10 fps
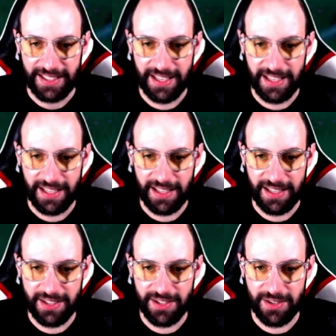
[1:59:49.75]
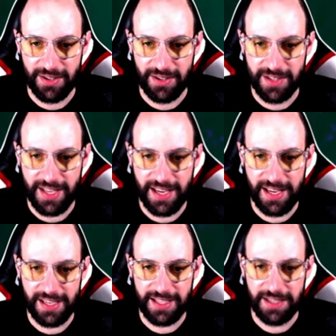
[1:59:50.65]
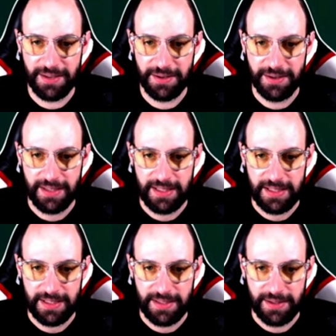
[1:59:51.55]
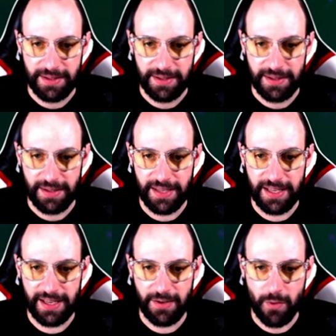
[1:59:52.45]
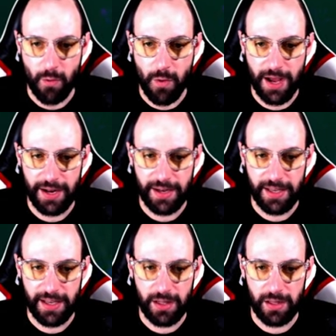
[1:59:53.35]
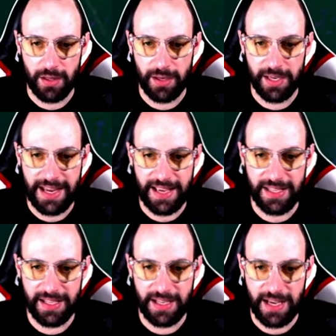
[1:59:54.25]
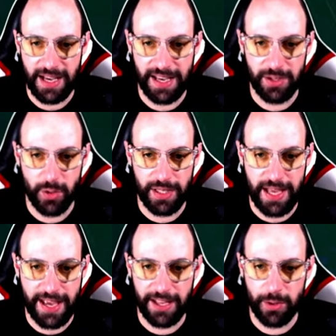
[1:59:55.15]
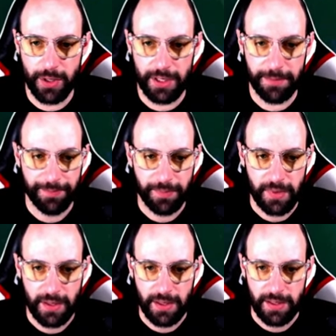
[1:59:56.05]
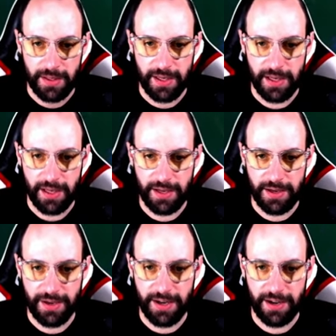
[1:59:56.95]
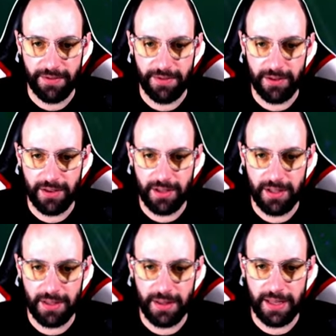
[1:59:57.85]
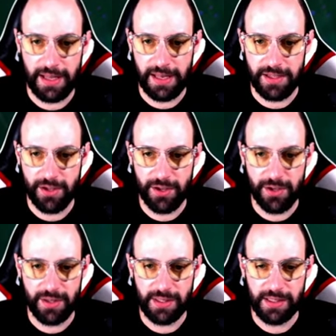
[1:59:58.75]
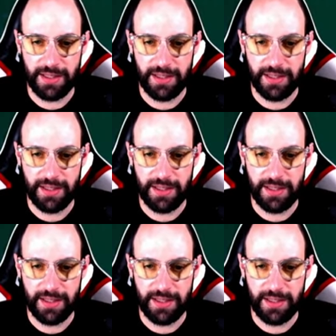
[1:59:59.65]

Okay, let's use this. Okay, one kill. Okay, nineteen. I can do it. I can do it. Okay, careful. Let's go.